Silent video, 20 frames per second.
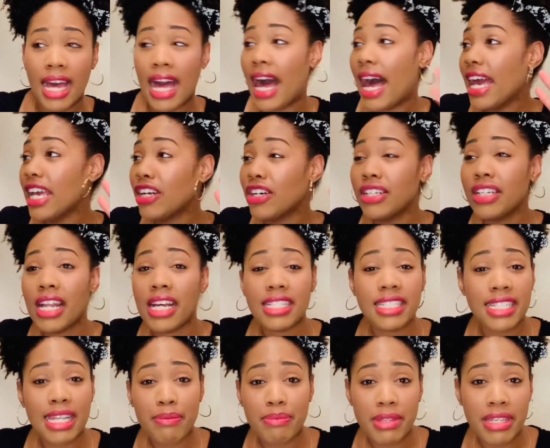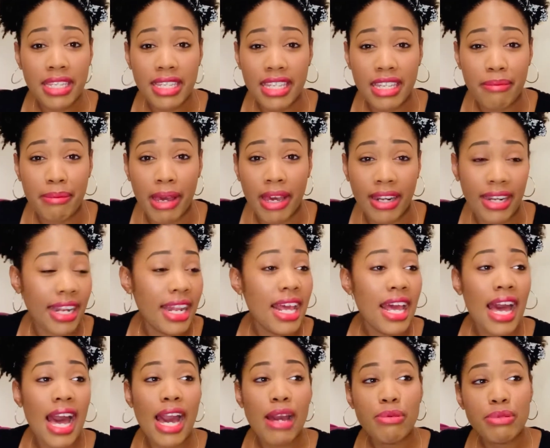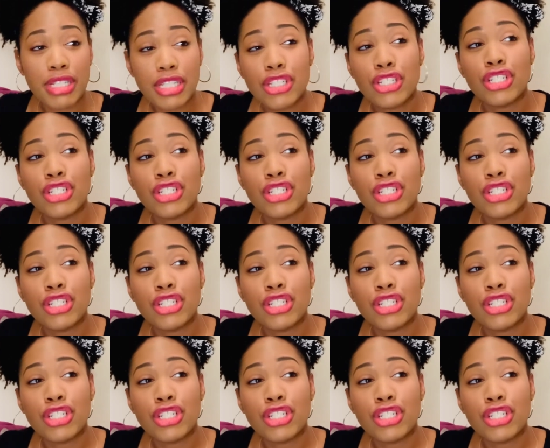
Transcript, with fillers: I could not stop thinking about it. I was like,